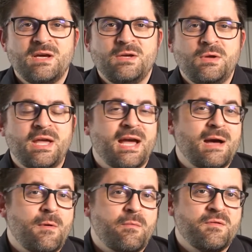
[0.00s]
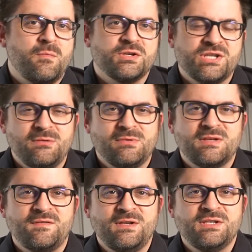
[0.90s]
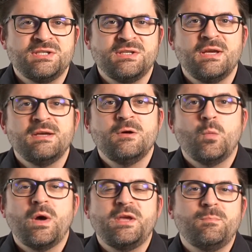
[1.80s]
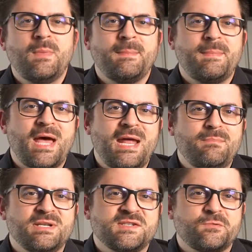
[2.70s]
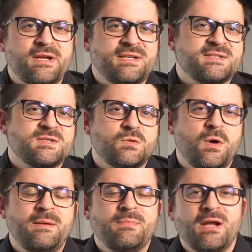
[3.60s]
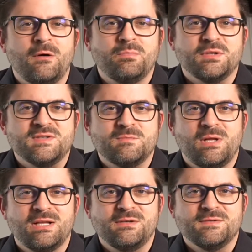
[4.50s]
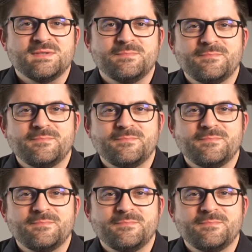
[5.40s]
You can come up with a more general definition where you map n-bit strings to n-bit output values.